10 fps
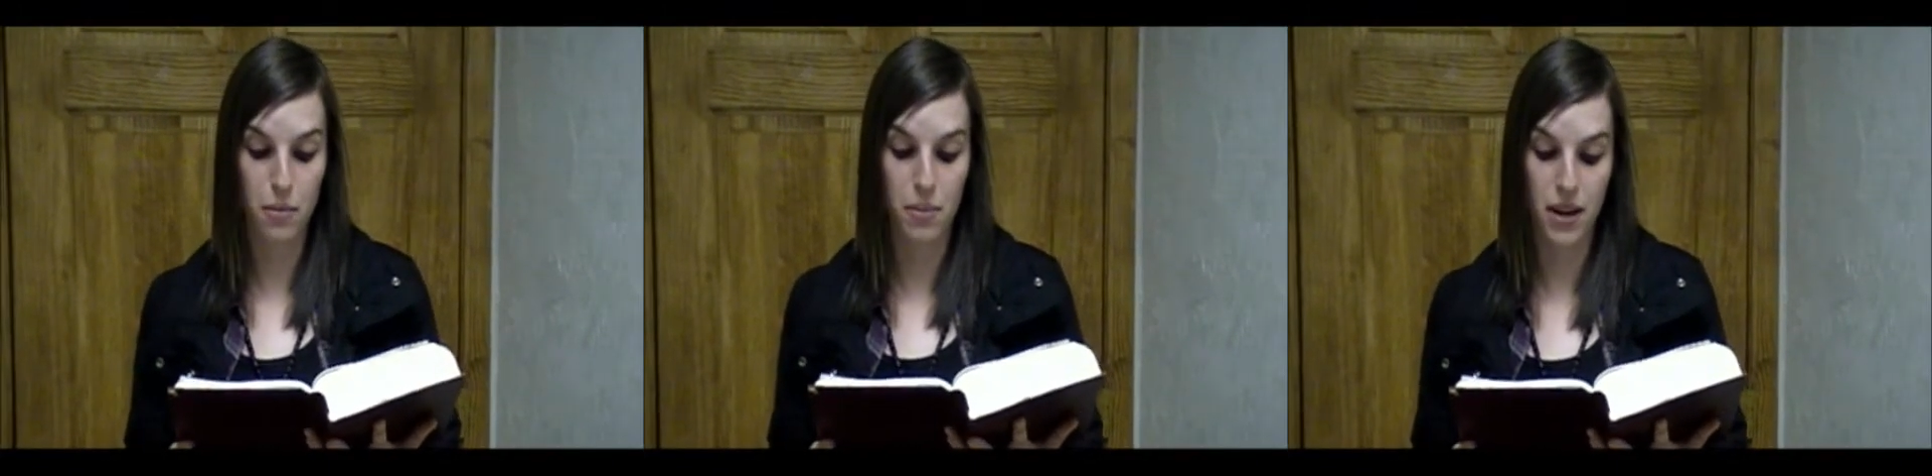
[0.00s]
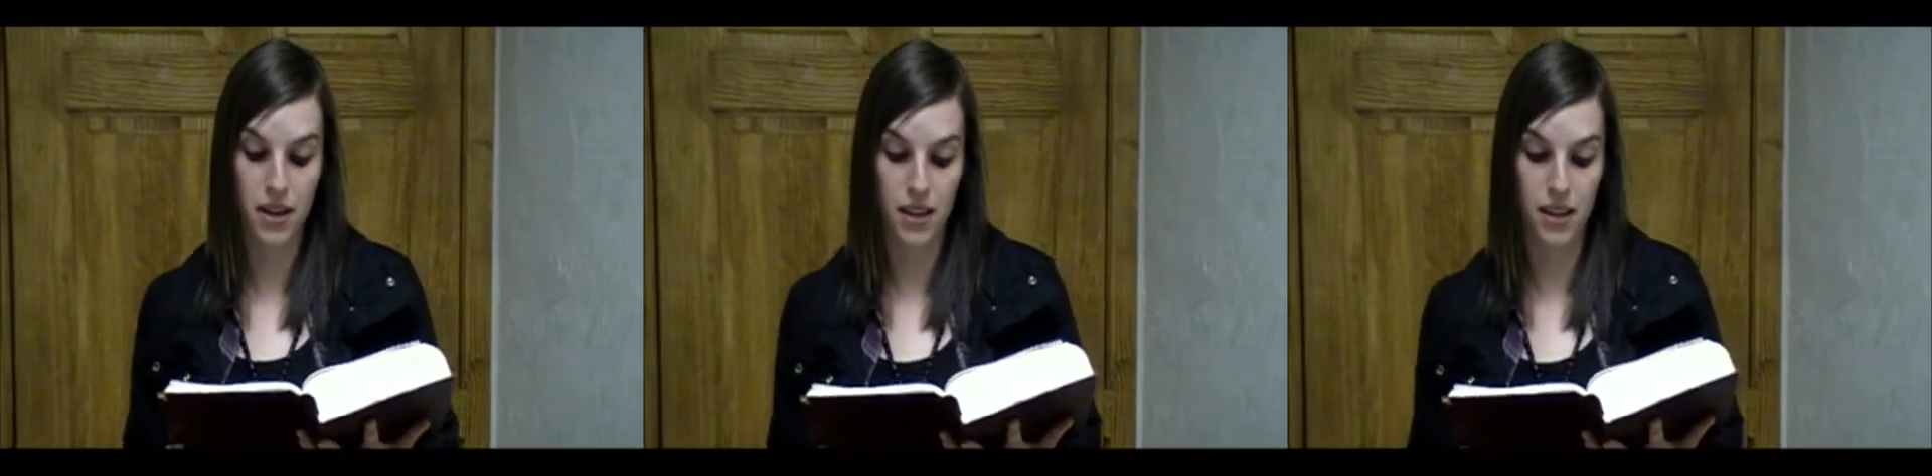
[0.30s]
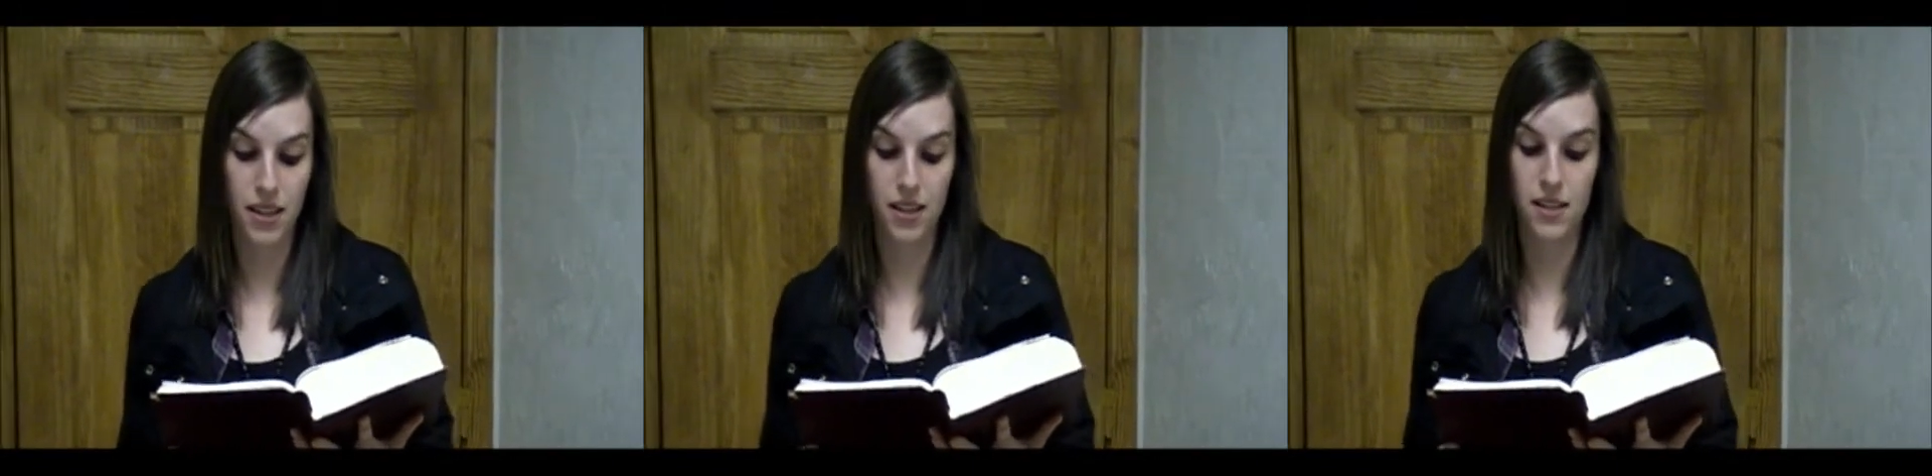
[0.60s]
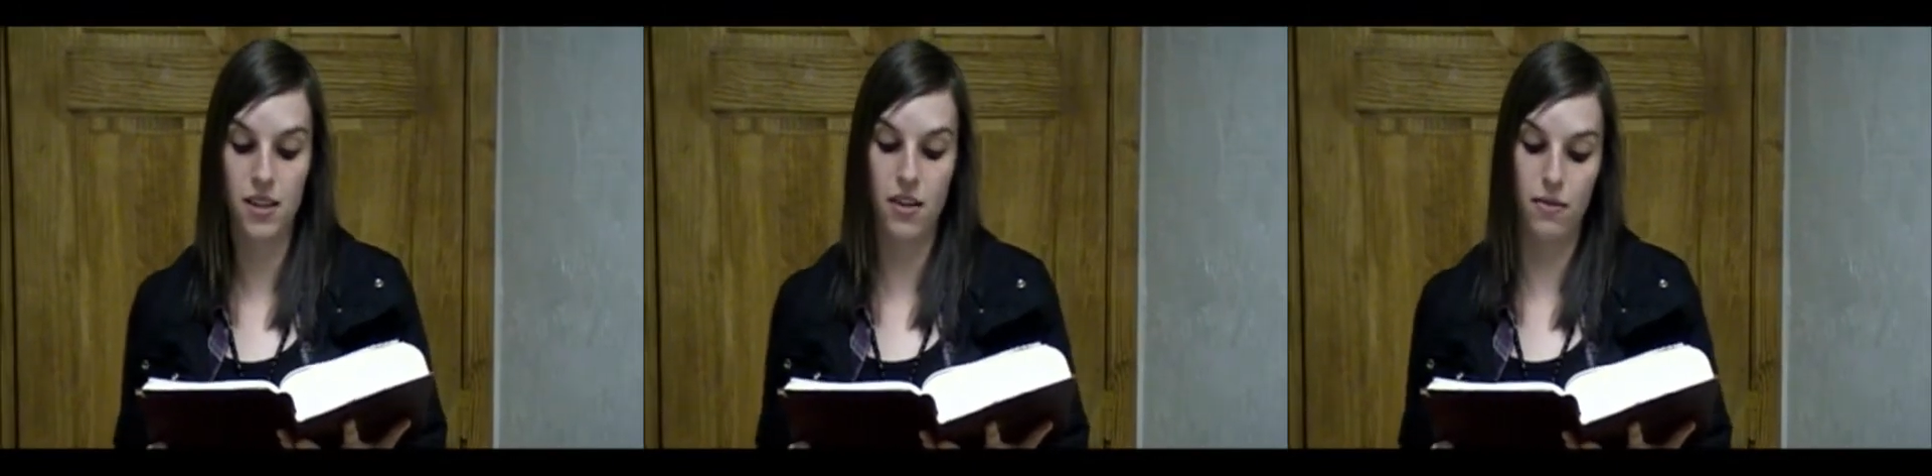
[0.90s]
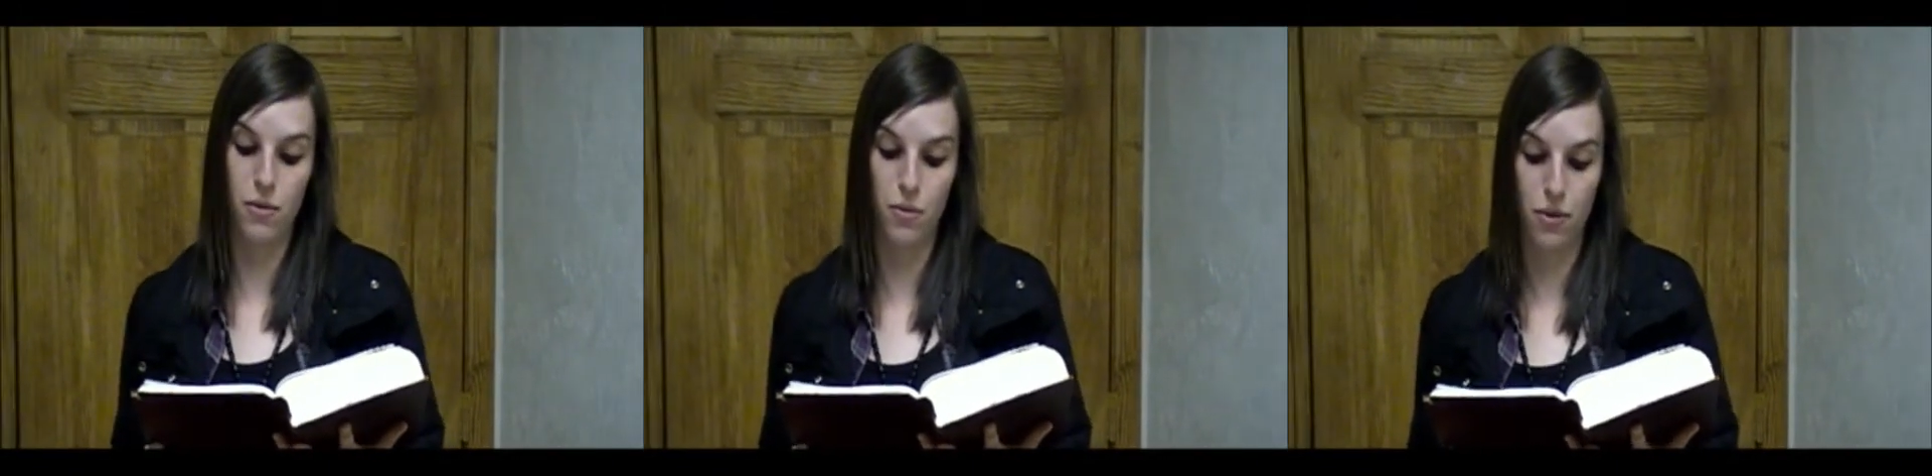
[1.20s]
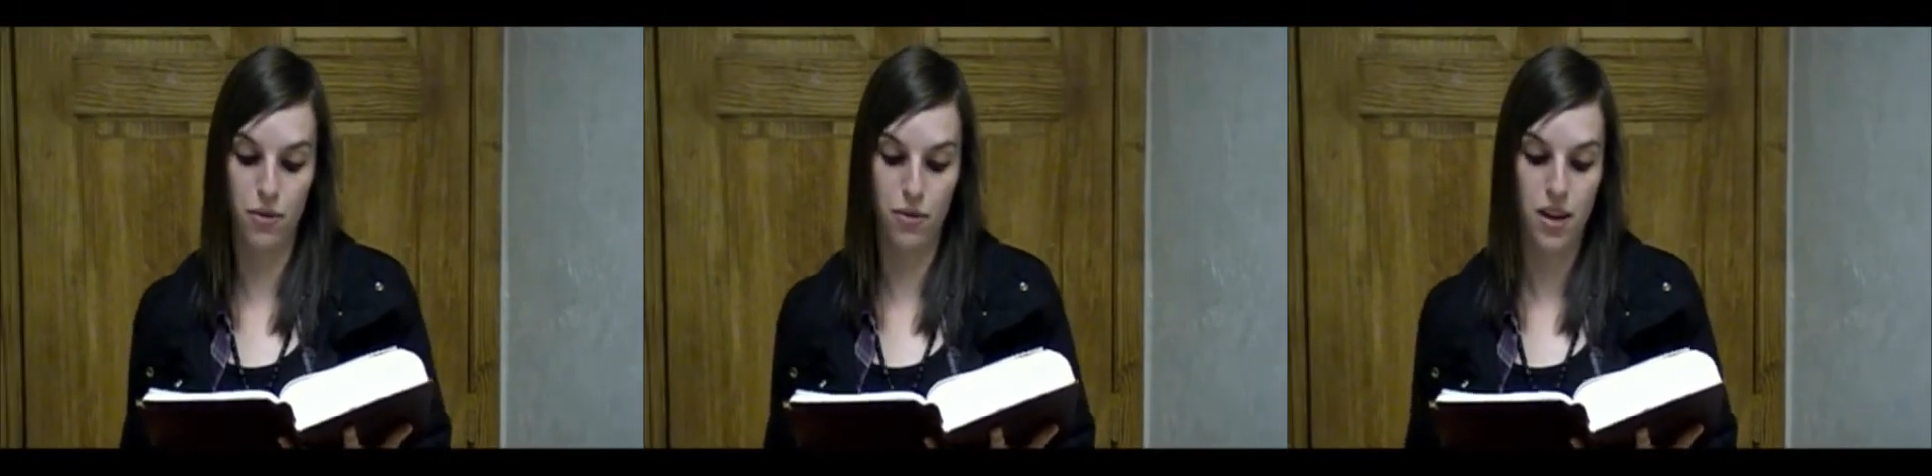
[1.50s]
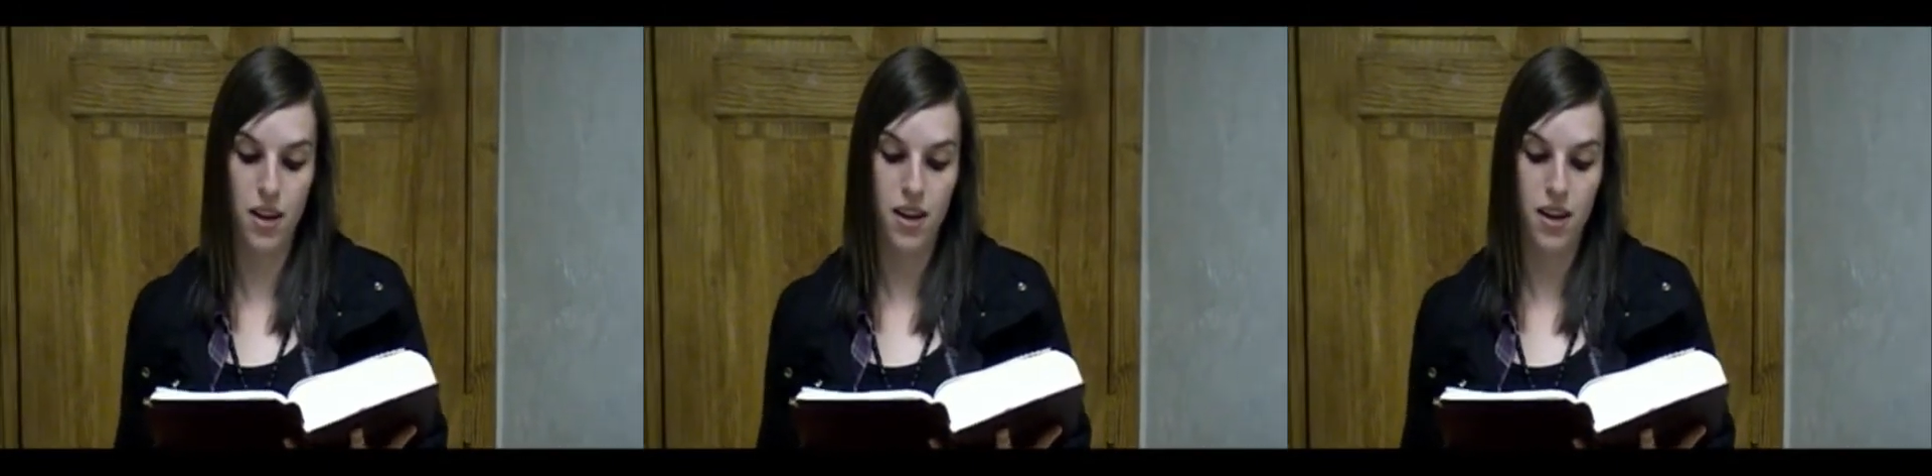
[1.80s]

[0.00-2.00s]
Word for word: but is of the world.